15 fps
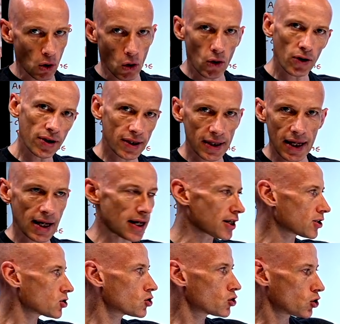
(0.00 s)
more
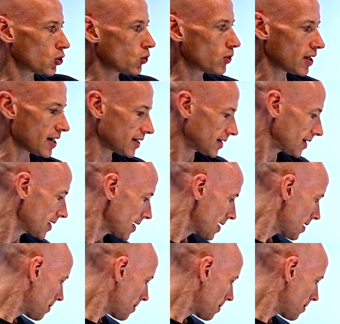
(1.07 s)
things to this.